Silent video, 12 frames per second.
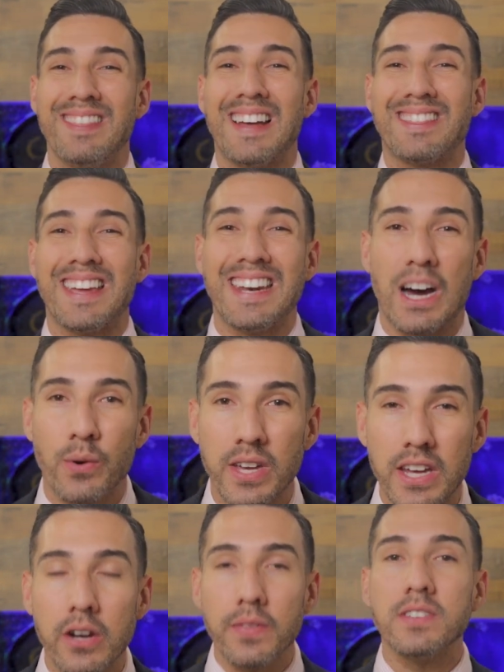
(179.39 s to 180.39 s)
that they now
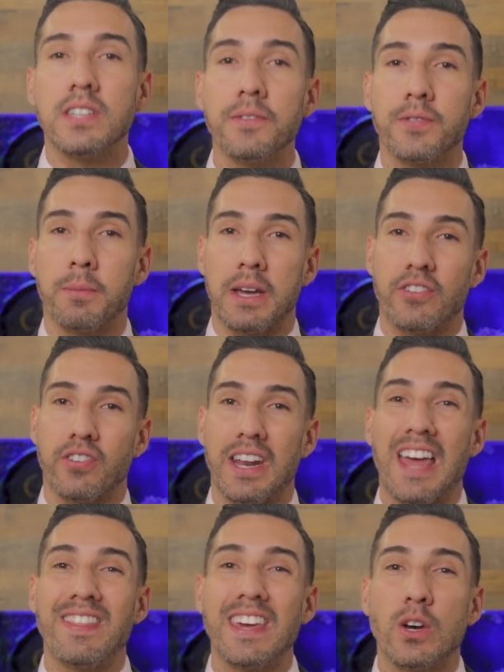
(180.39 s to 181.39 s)
hear this information and they